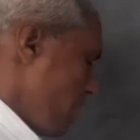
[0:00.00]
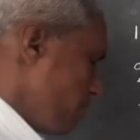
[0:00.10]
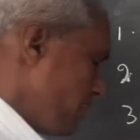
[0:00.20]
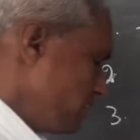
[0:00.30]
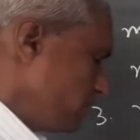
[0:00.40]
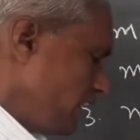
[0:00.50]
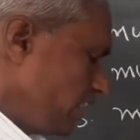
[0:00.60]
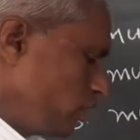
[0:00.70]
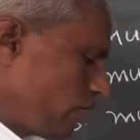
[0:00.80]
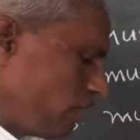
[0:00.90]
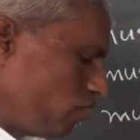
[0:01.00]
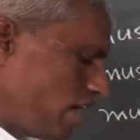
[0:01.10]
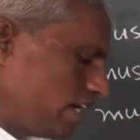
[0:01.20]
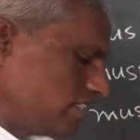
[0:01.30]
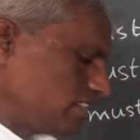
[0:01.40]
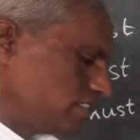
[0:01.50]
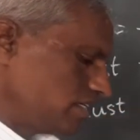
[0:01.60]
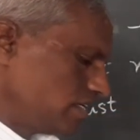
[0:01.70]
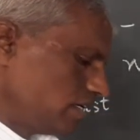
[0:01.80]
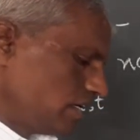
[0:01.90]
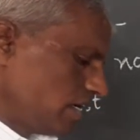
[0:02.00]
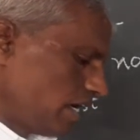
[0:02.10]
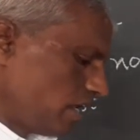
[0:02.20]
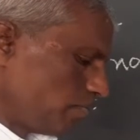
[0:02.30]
must take your advice and